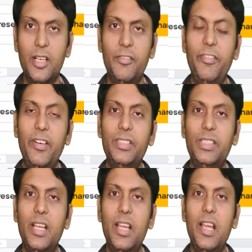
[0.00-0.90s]
First,
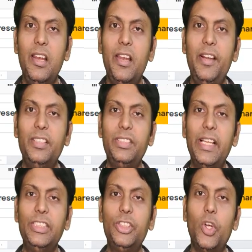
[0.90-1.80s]
let us
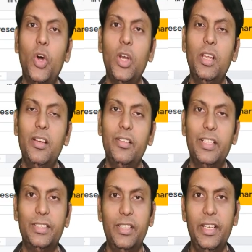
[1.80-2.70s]
install
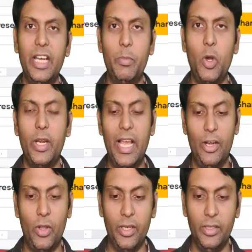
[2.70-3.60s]
this NearPod add-on.